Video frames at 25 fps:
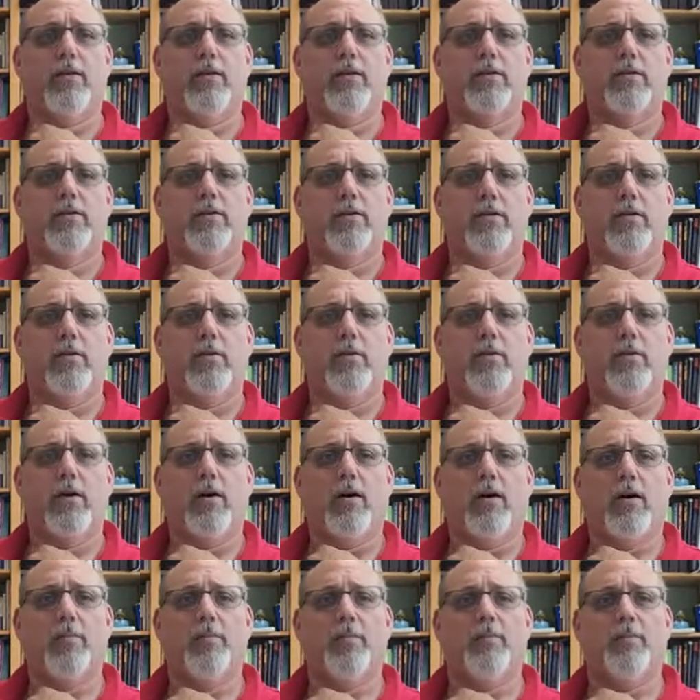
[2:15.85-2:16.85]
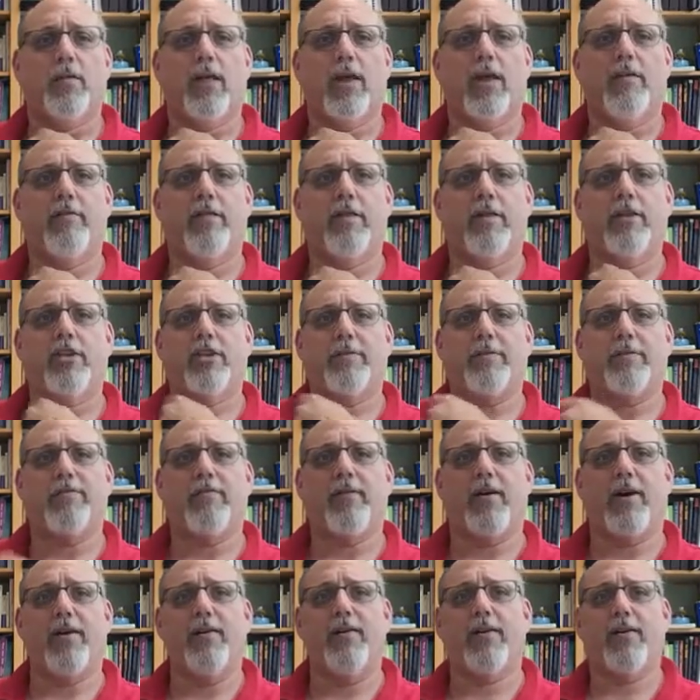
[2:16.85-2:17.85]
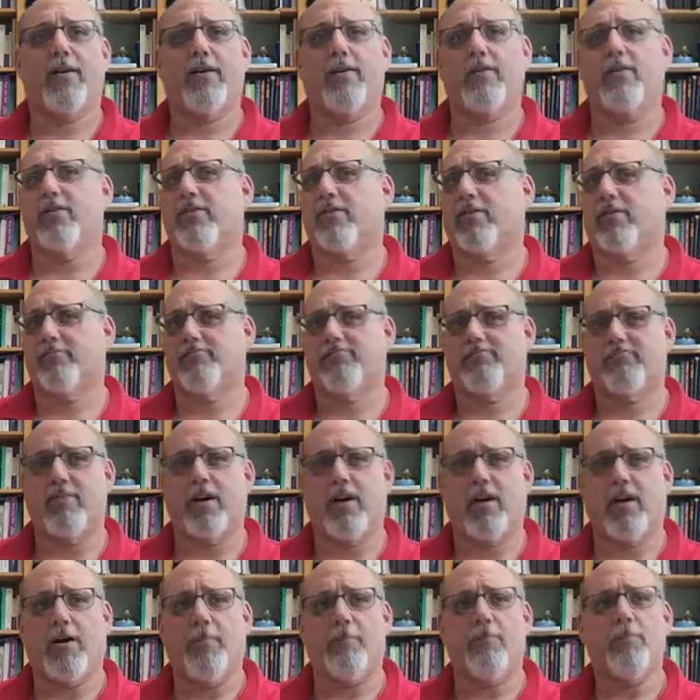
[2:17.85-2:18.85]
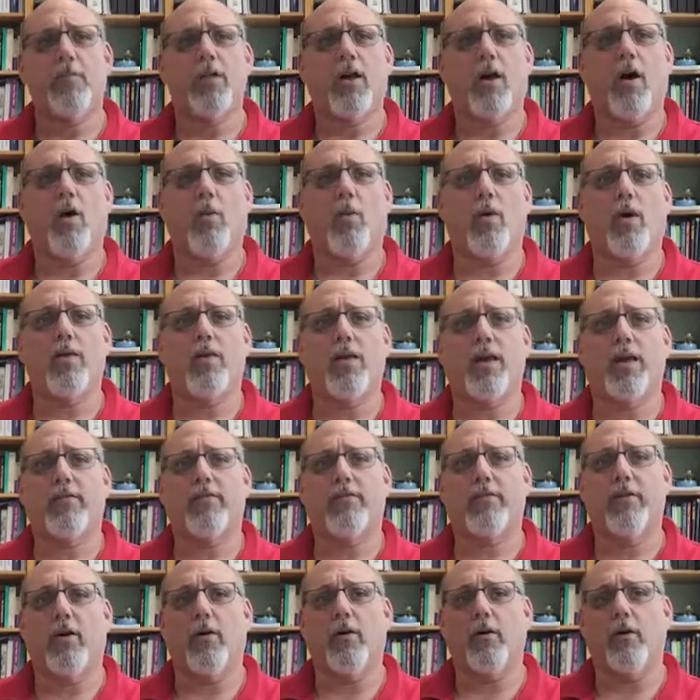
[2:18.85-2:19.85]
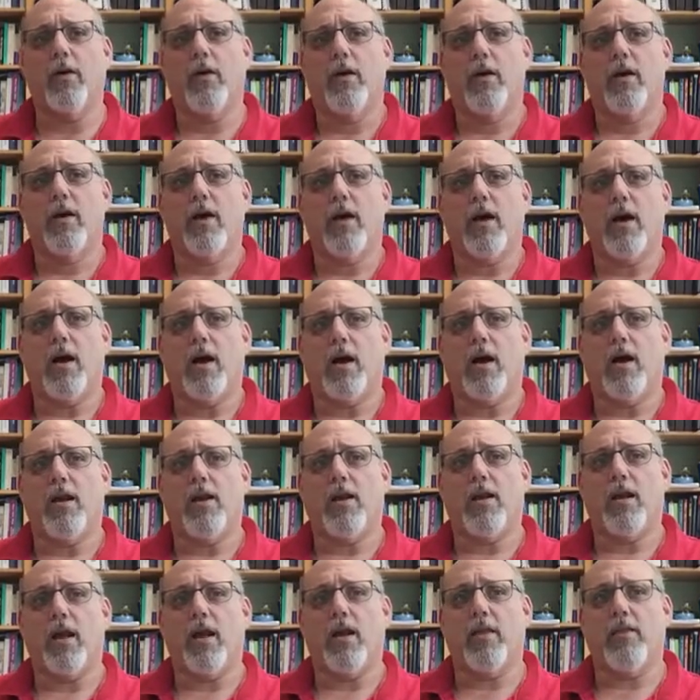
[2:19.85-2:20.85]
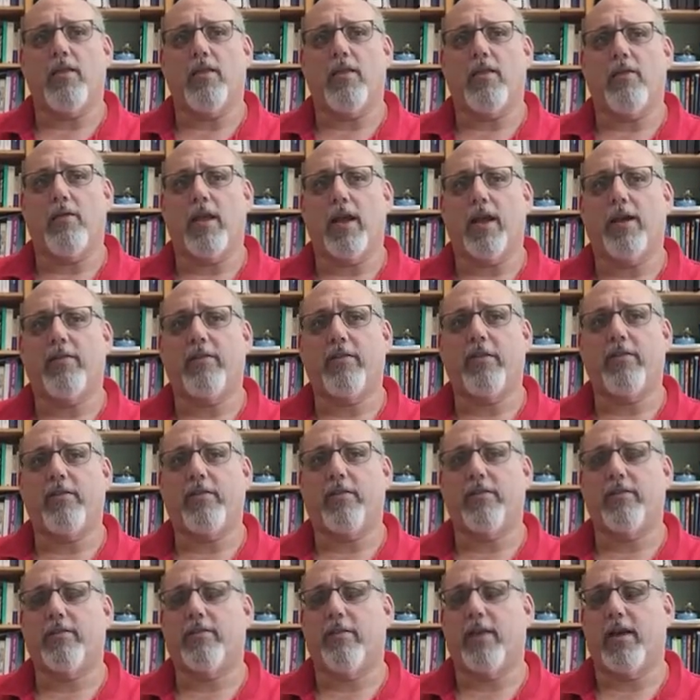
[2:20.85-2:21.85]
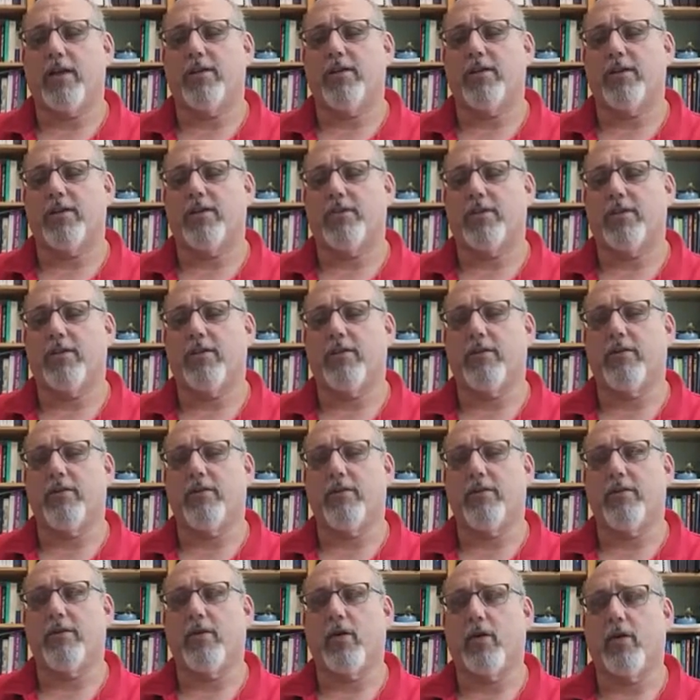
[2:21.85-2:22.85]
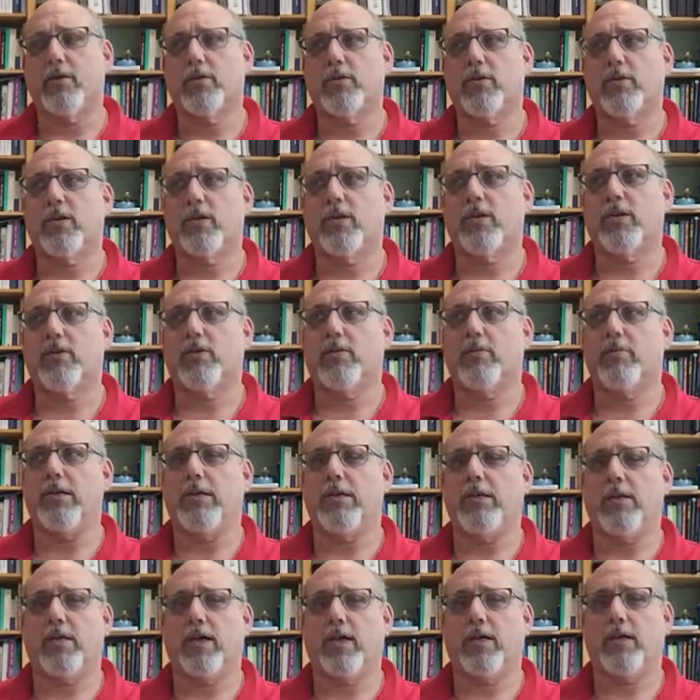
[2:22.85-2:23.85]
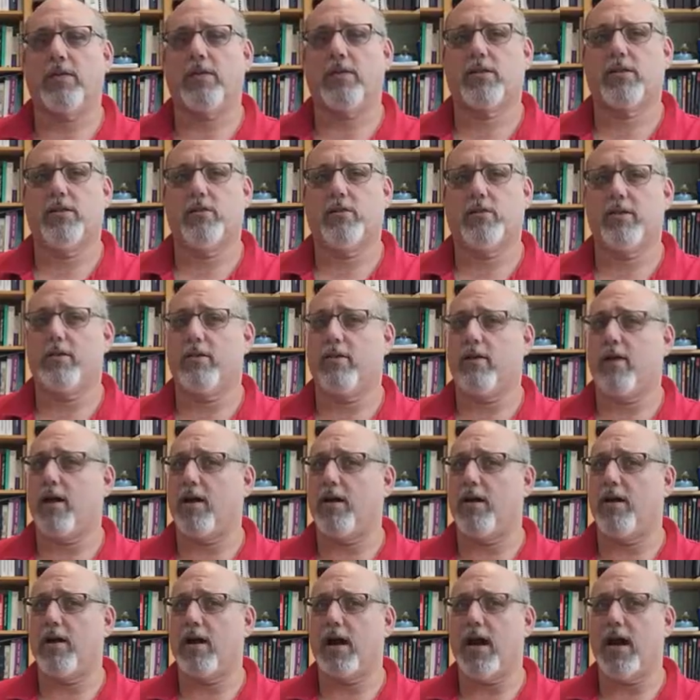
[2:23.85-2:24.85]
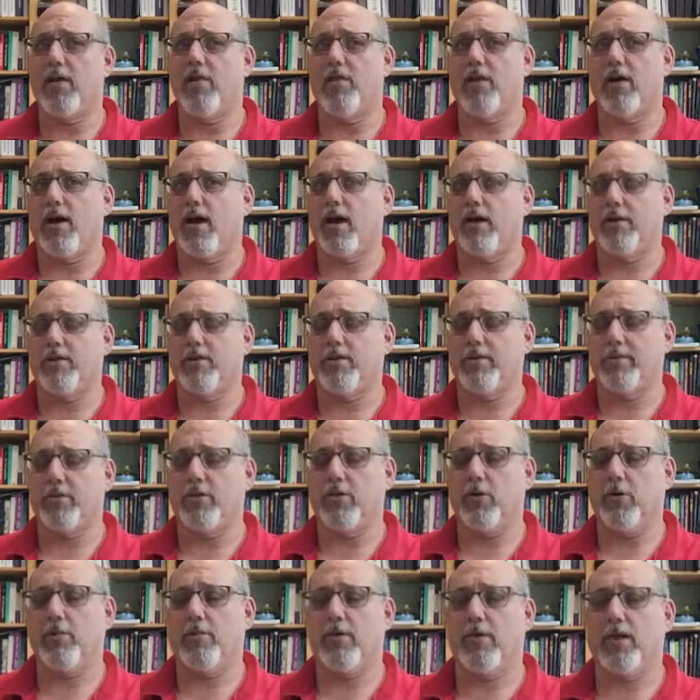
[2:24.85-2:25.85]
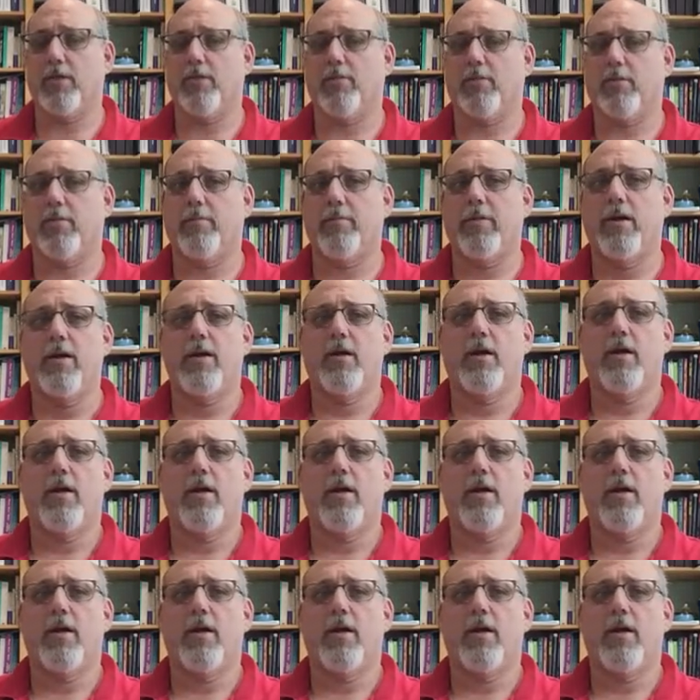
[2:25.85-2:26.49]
So everything should be fine there. Just, one last note on your asynchronous lectures. They're hosted at Adobe Connect, so when you're online, it should be no problem.